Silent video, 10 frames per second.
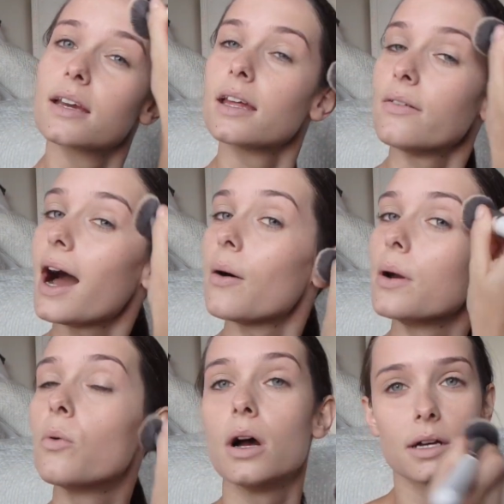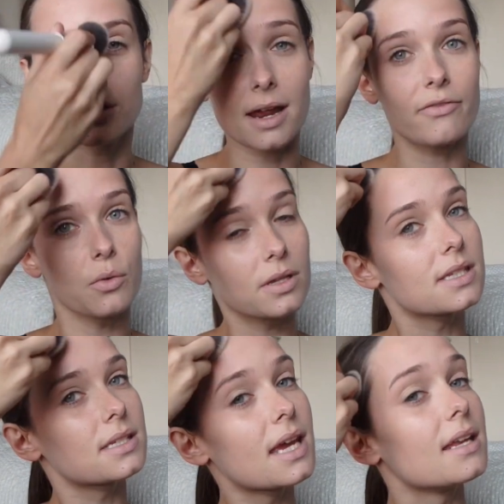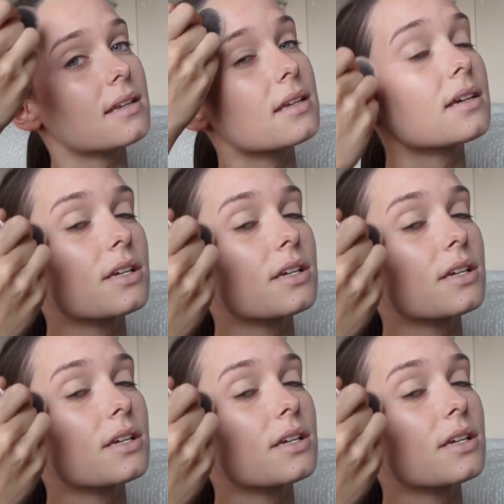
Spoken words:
kind of how it works on everyone's skin.